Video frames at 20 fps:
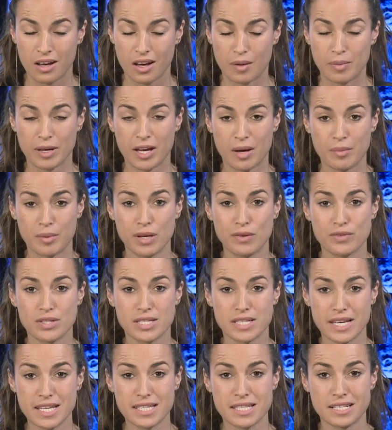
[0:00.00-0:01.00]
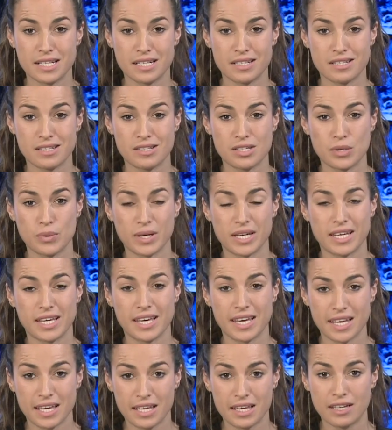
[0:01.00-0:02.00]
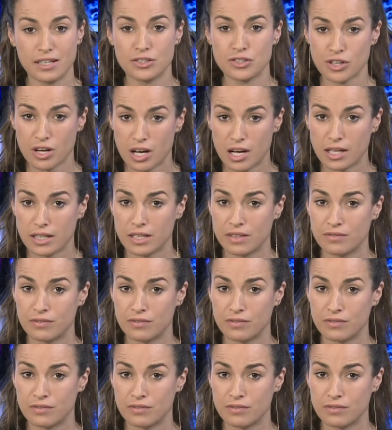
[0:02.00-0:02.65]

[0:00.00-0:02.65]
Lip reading: are becoming resistant to a key drug